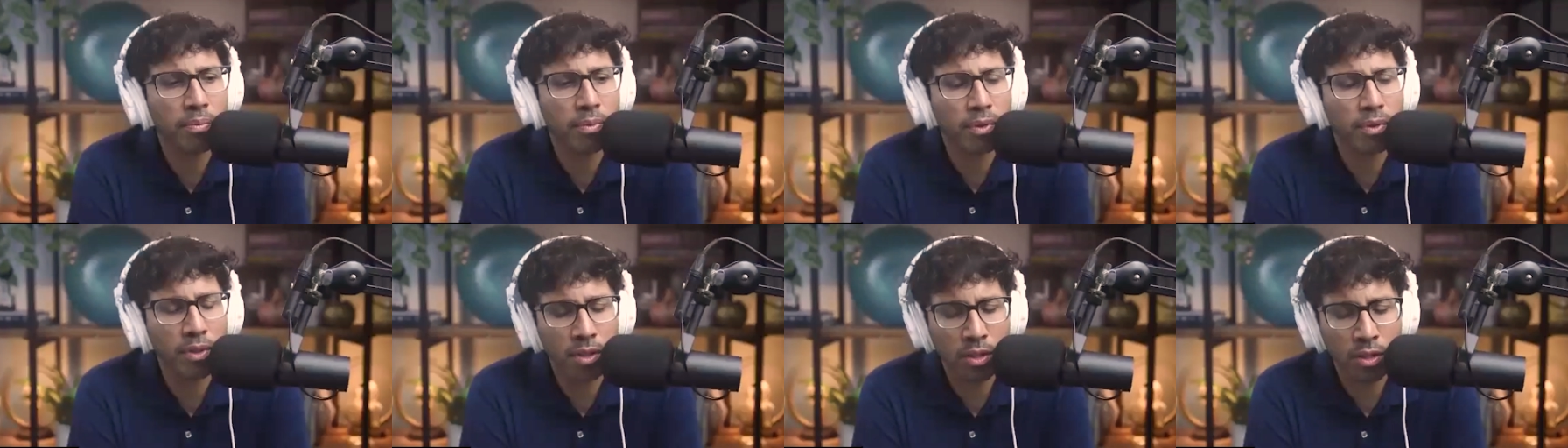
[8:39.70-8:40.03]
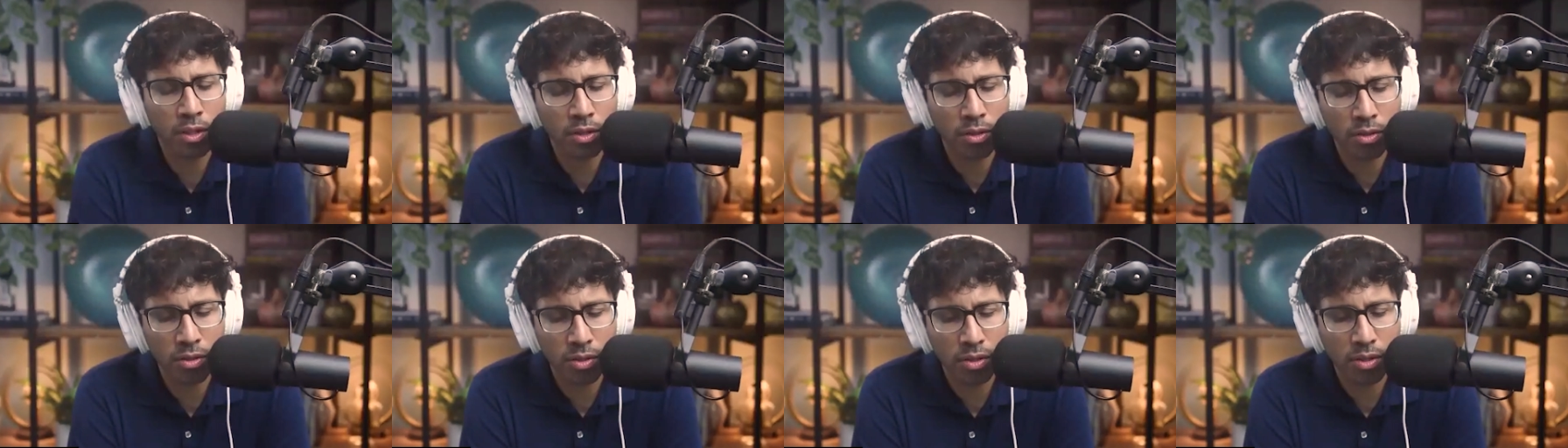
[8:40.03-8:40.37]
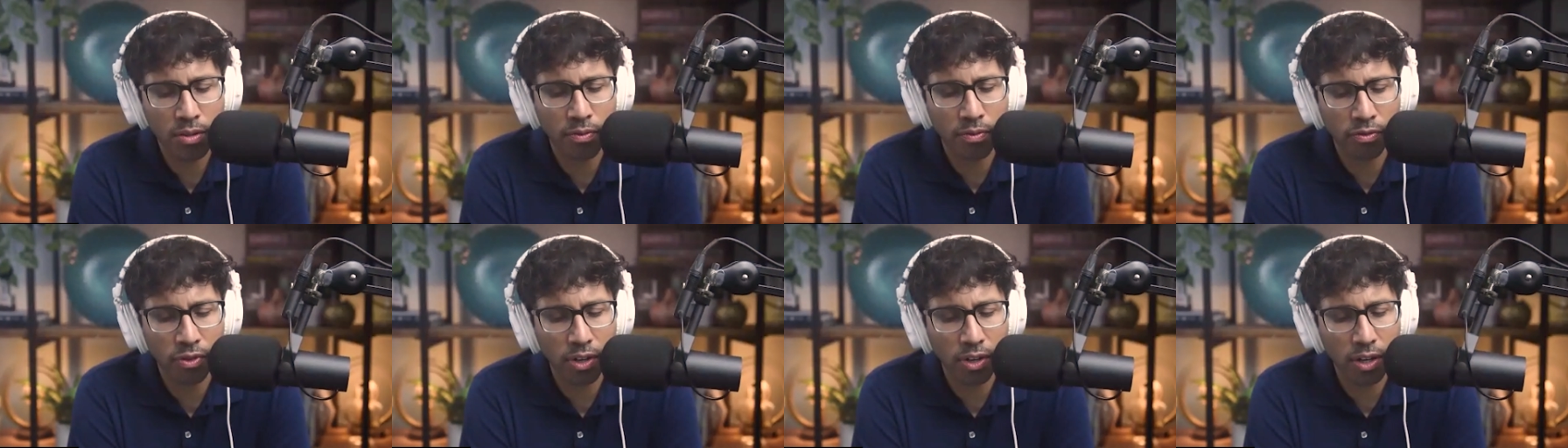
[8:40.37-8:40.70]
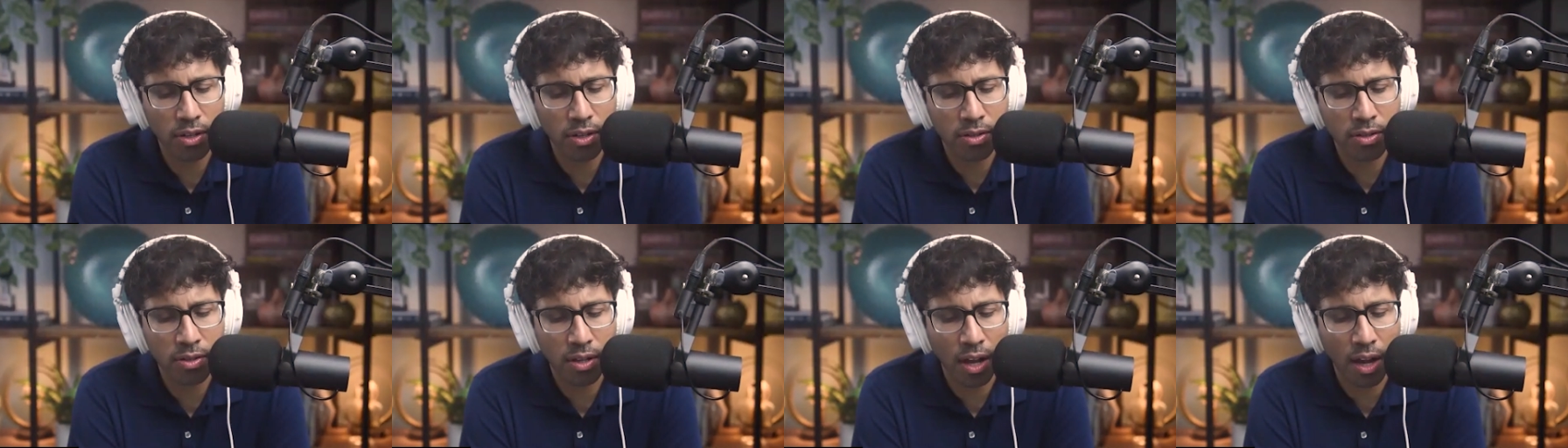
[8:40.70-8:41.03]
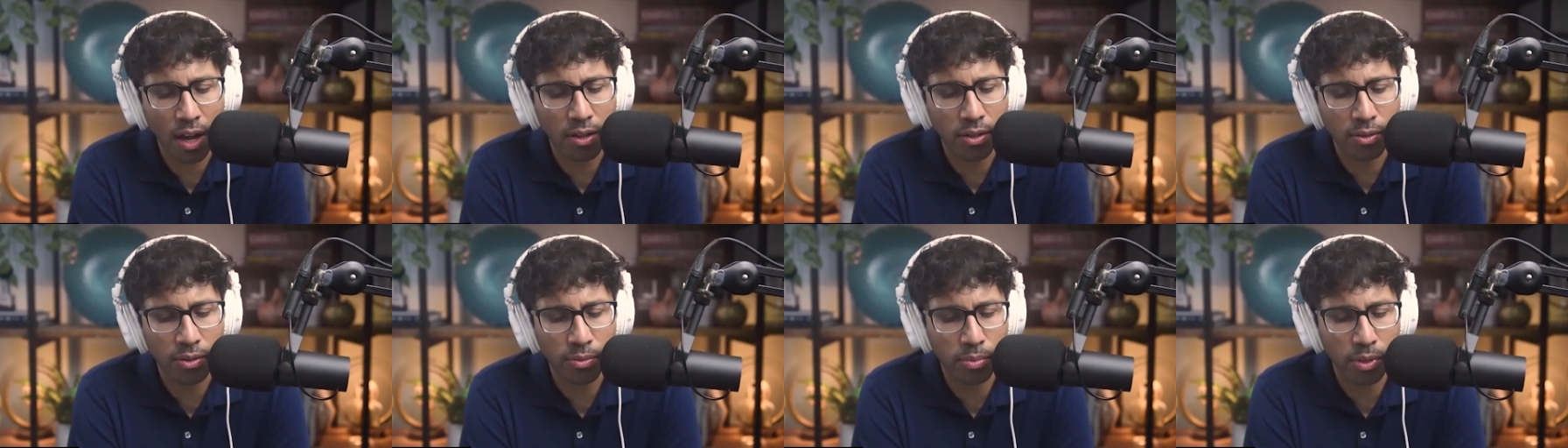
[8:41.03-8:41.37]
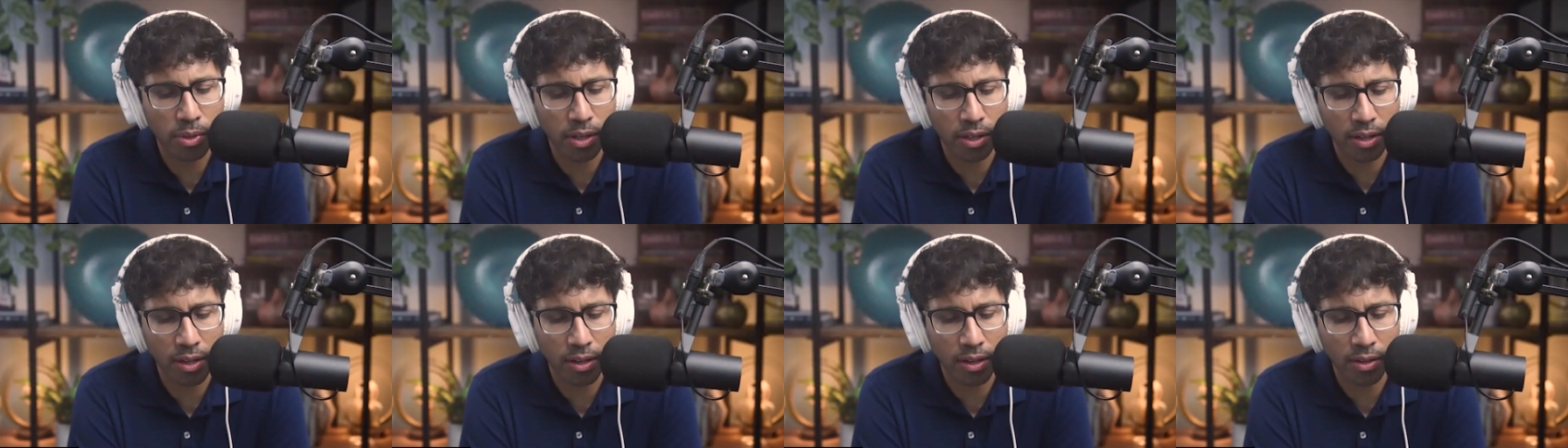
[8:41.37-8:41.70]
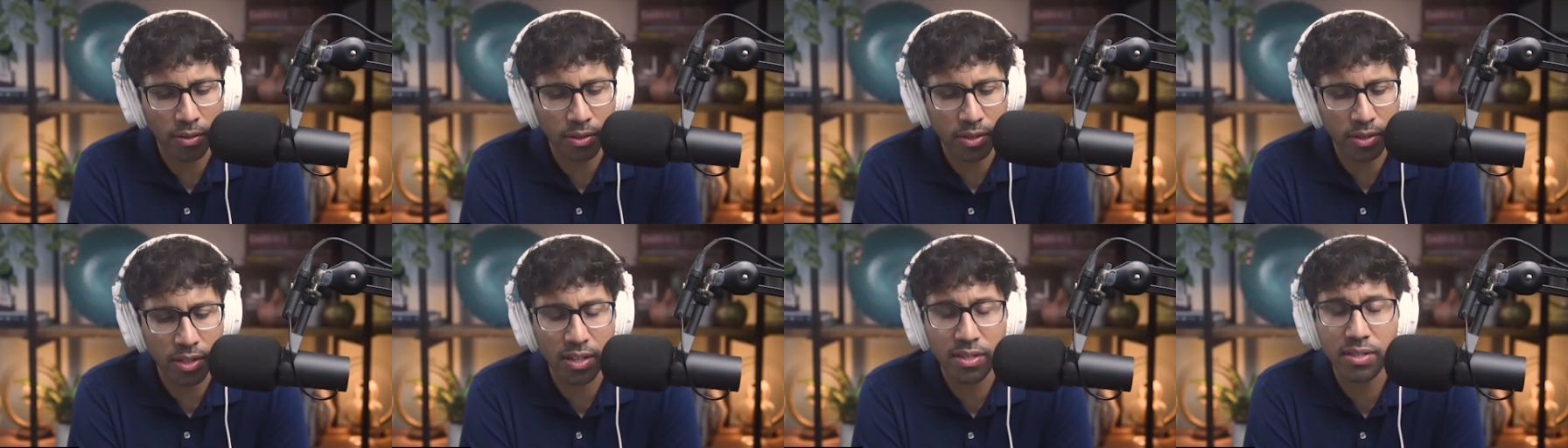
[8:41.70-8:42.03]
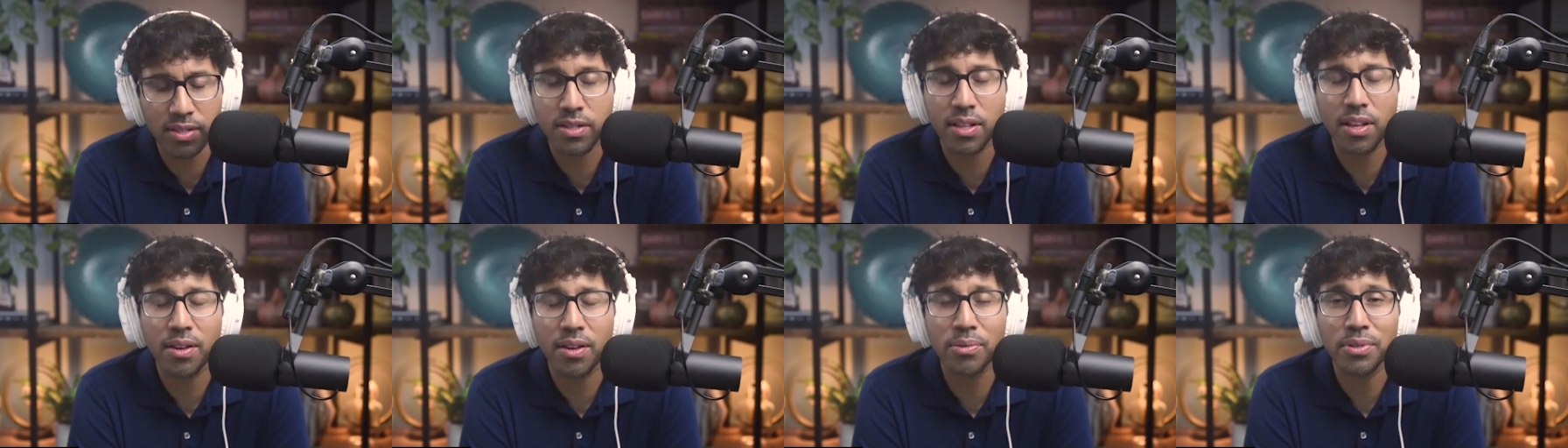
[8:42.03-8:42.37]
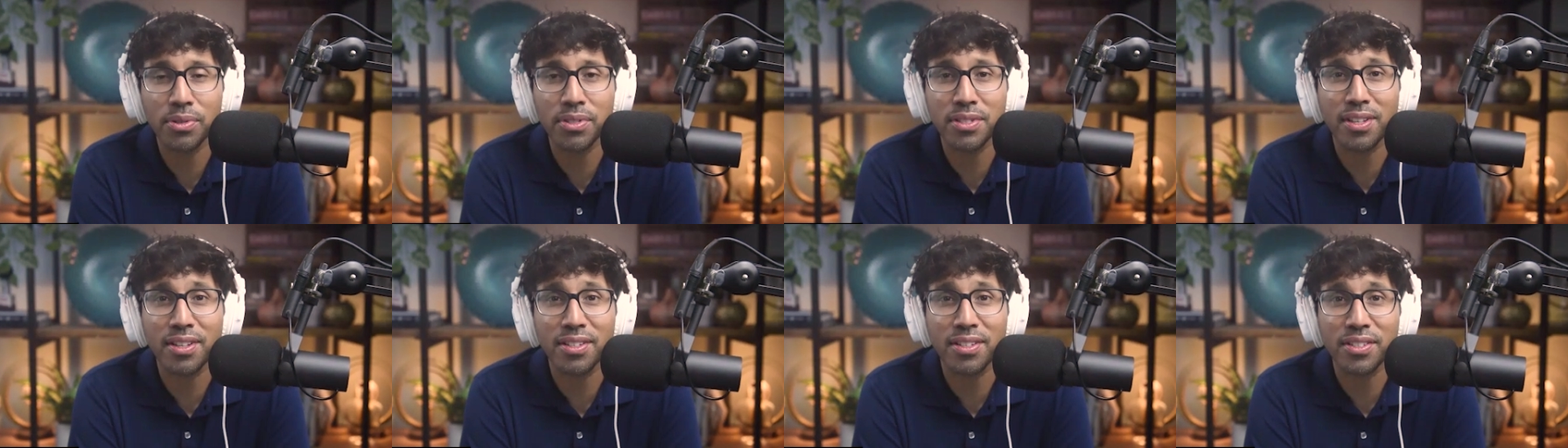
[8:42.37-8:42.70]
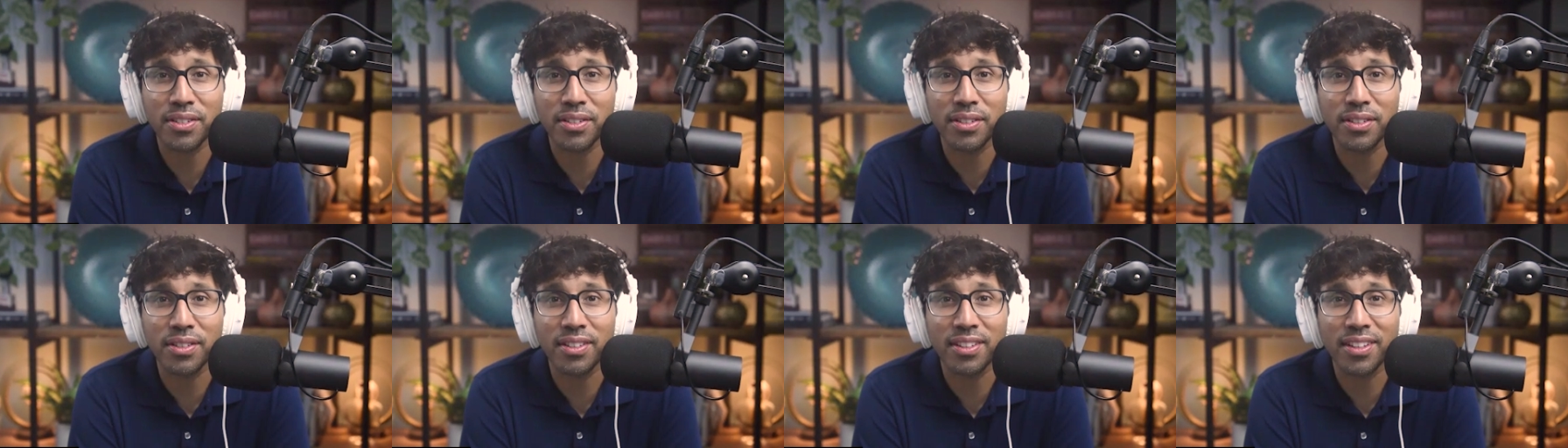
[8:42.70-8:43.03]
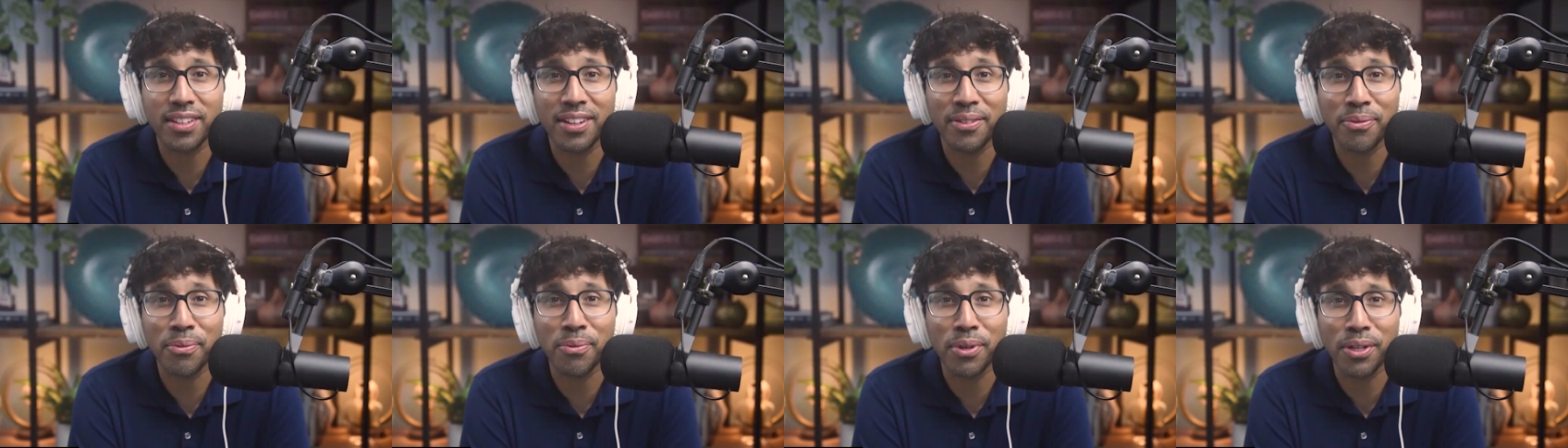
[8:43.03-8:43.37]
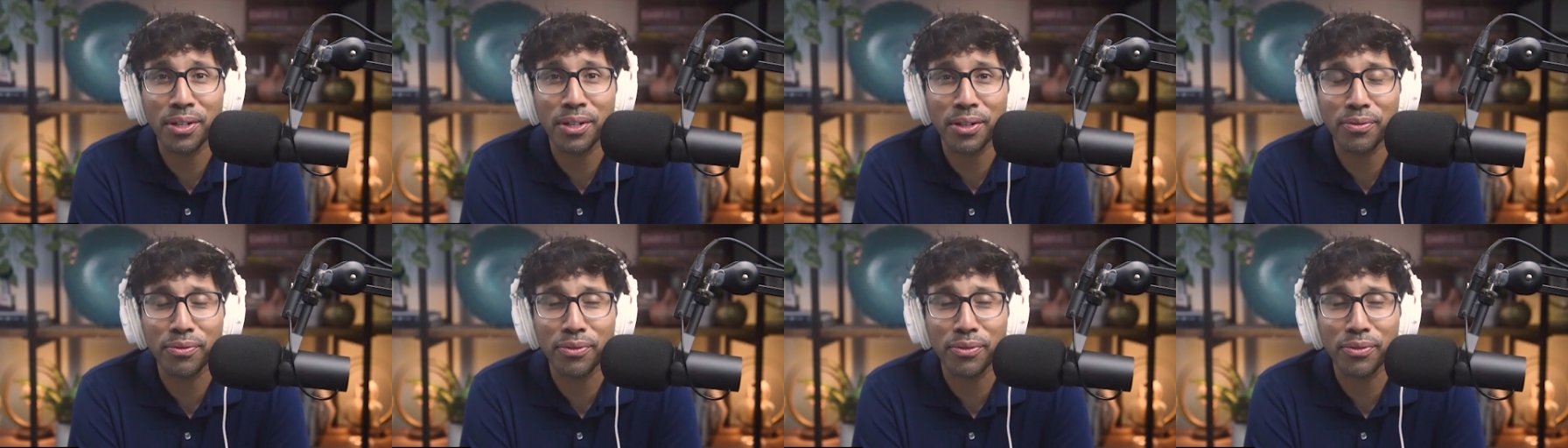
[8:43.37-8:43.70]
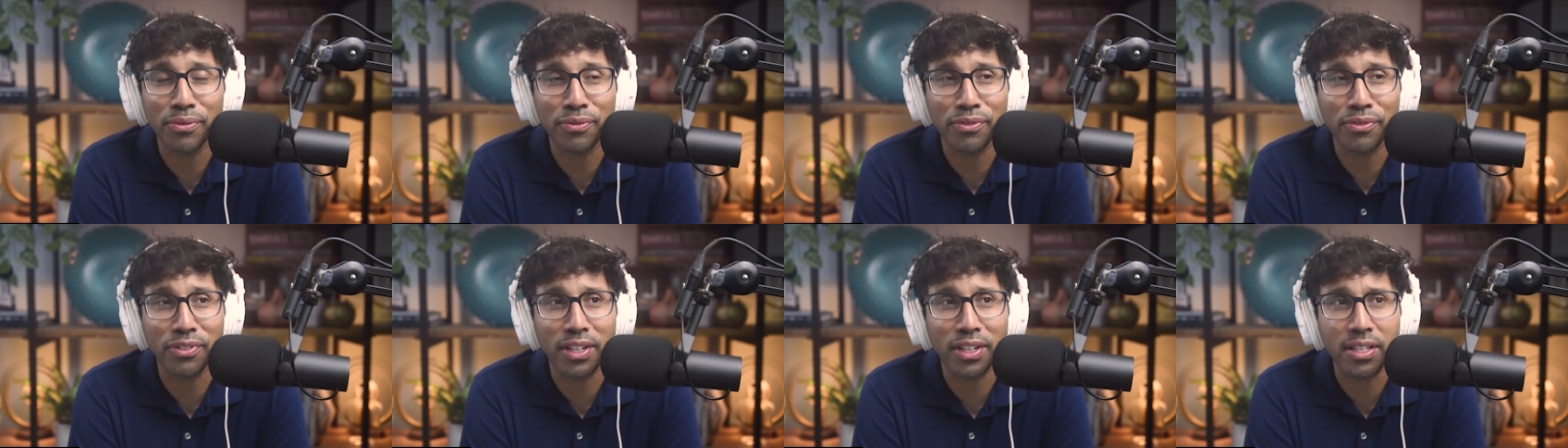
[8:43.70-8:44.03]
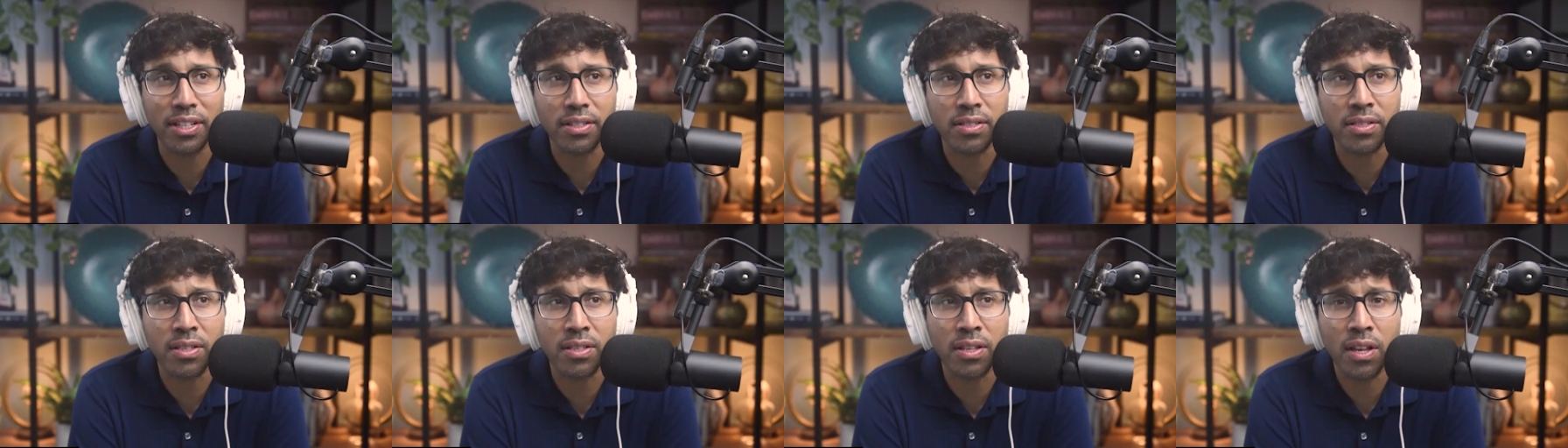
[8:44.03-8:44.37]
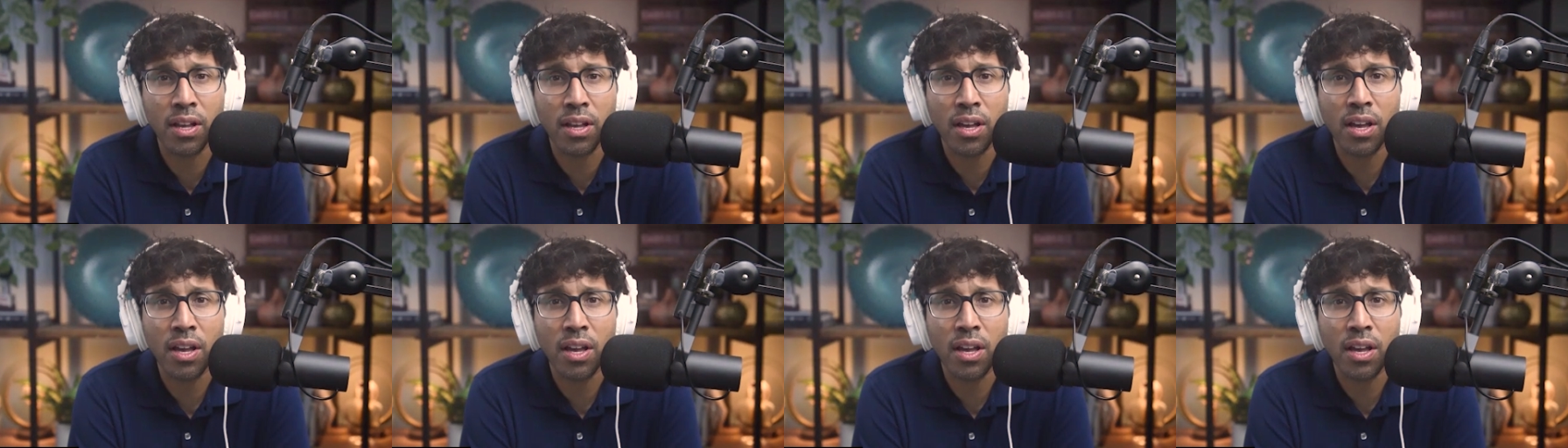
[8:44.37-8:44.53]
used the phrase silo breaking, which I just thought was such a wonderful phrase.